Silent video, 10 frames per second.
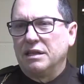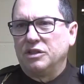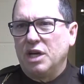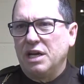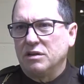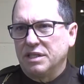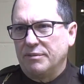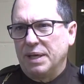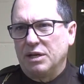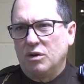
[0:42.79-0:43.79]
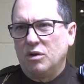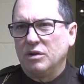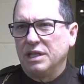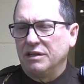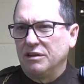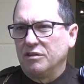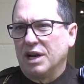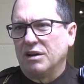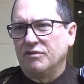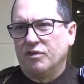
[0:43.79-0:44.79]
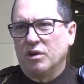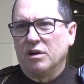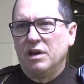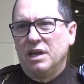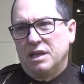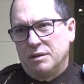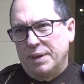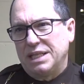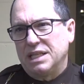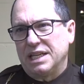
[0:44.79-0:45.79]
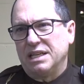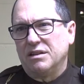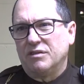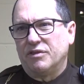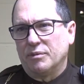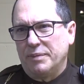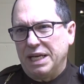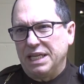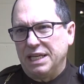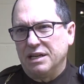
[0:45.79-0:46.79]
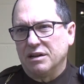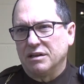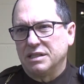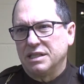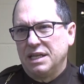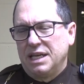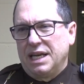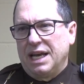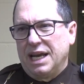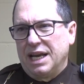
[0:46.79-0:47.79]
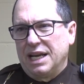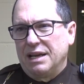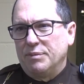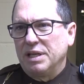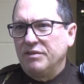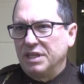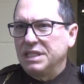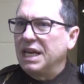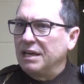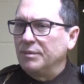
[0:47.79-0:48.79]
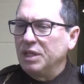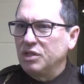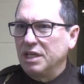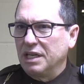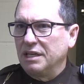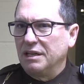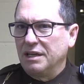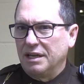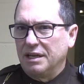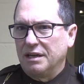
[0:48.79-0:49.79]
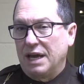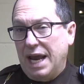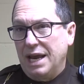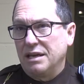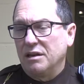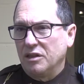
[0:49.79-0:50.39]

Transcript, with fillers: The jails have been a holding ground for the mentally ill for many years. And I believe the state of Michigan uh, and